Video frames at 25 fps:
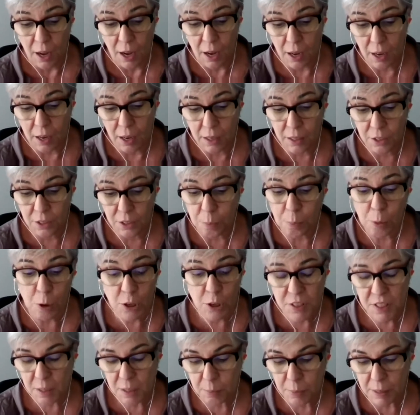uh, the
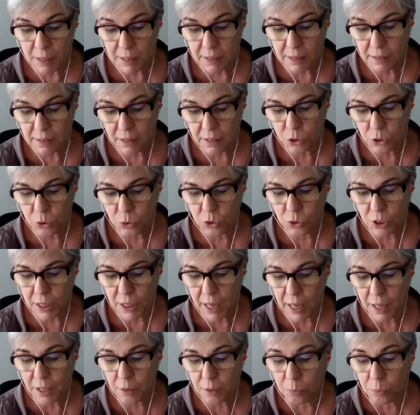possibility to
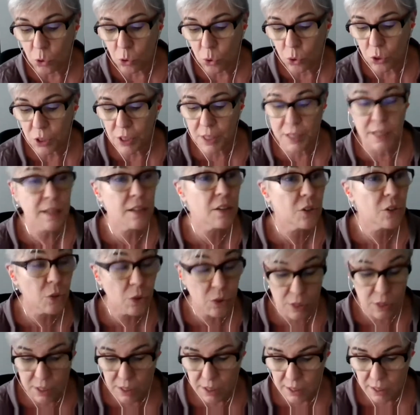create more
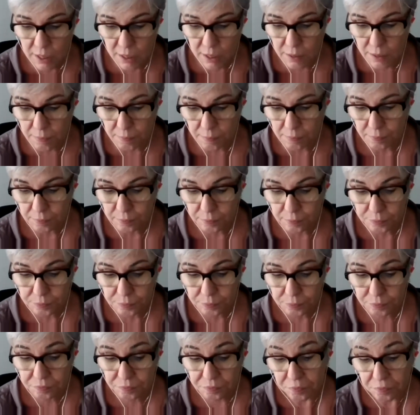resources,
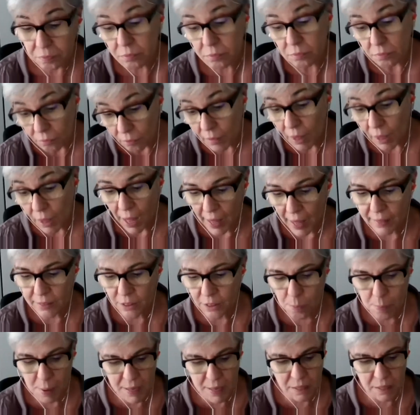and
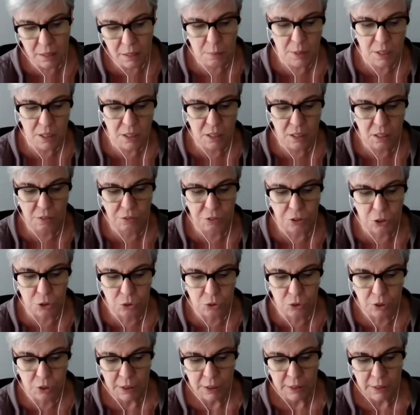the pessimistic
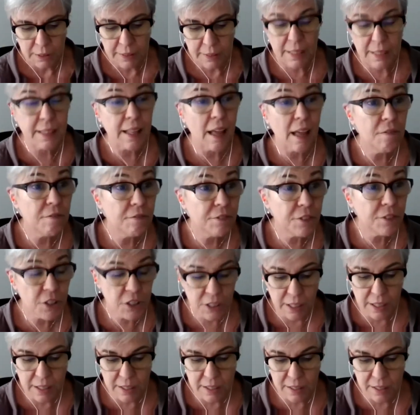view that
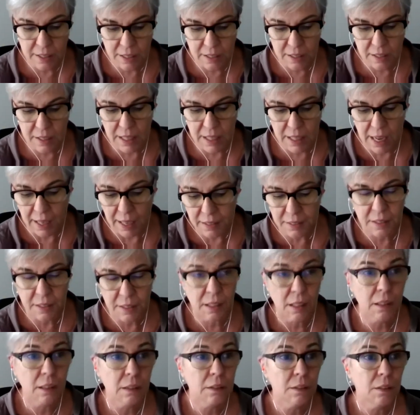emphasizes the
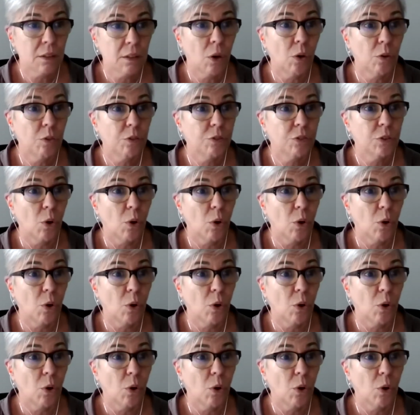idea of